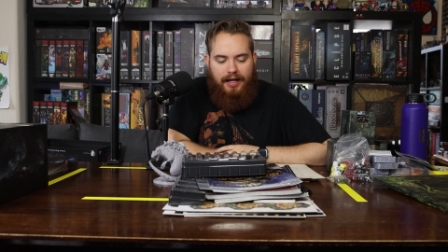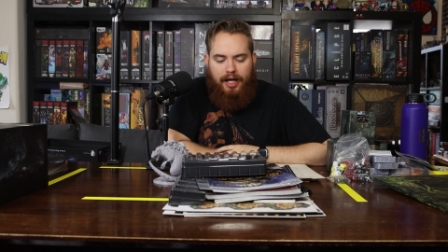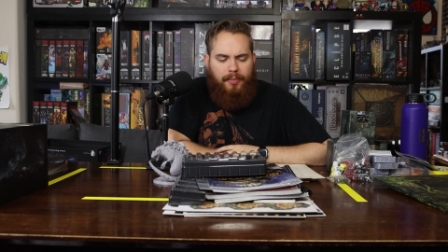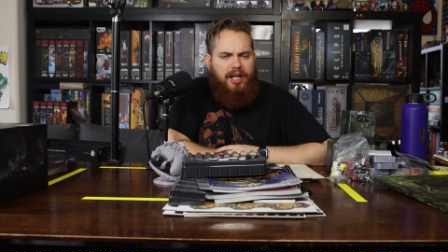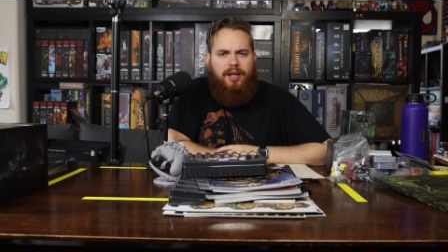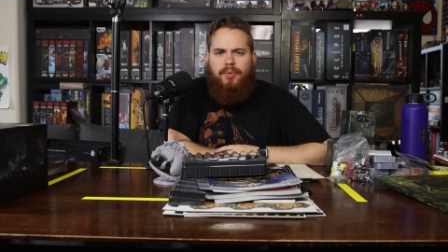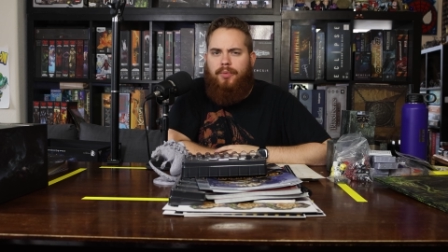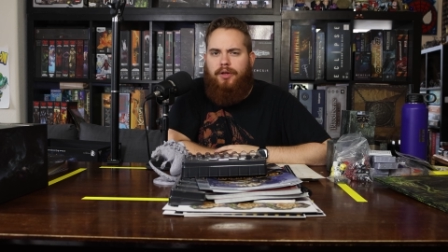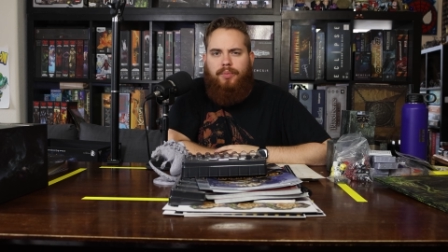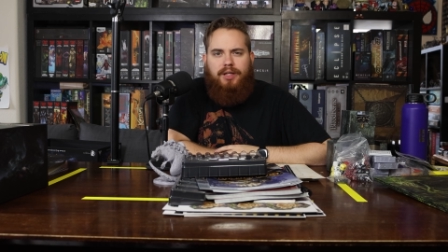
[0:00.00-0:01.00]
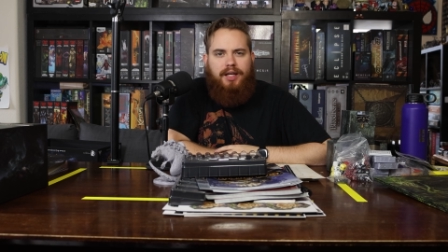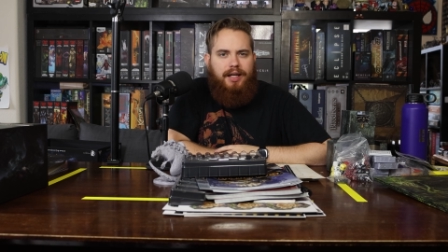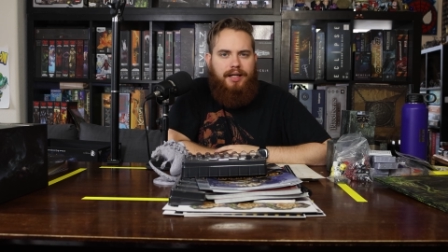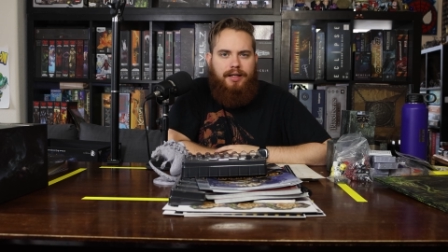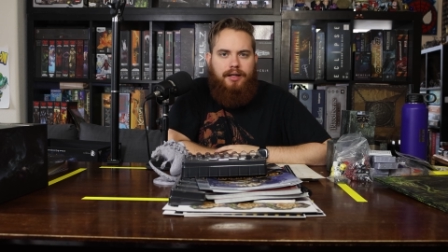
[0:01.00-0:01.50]
Um, a lot of people have been
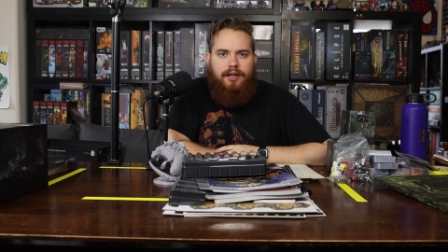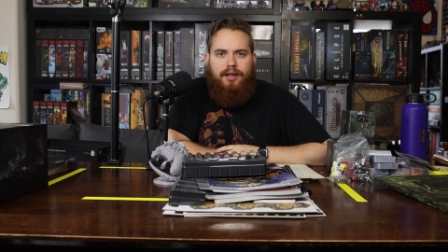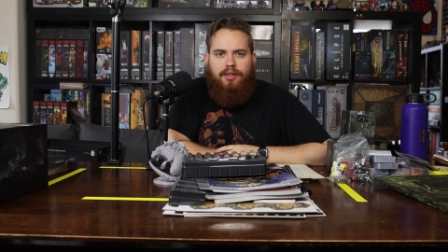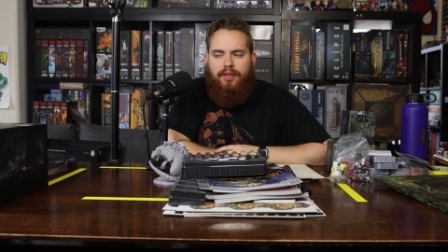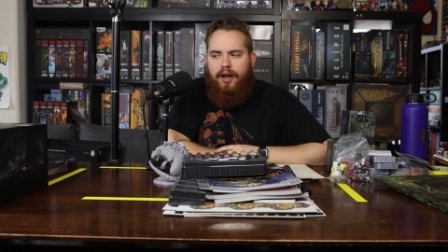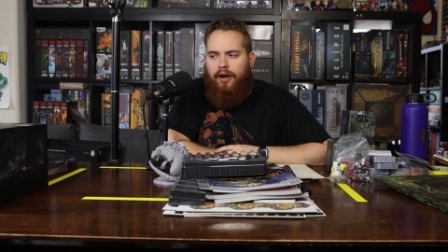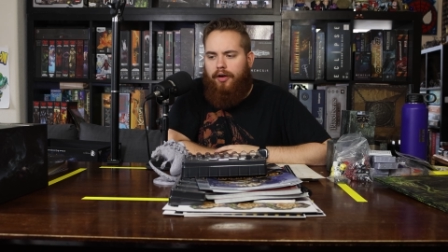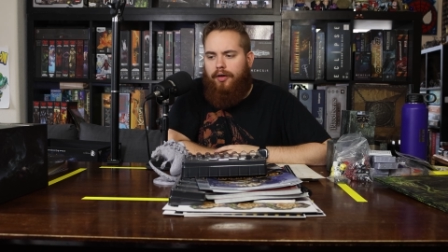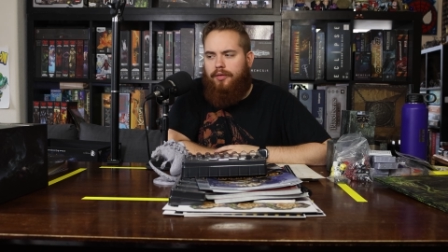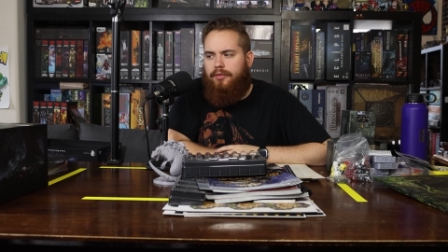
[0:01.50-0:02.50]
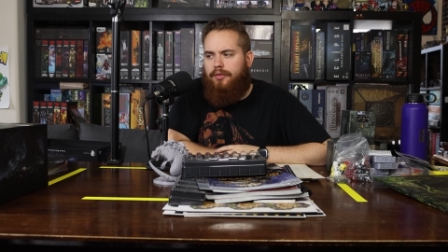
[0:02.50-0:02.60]
getting their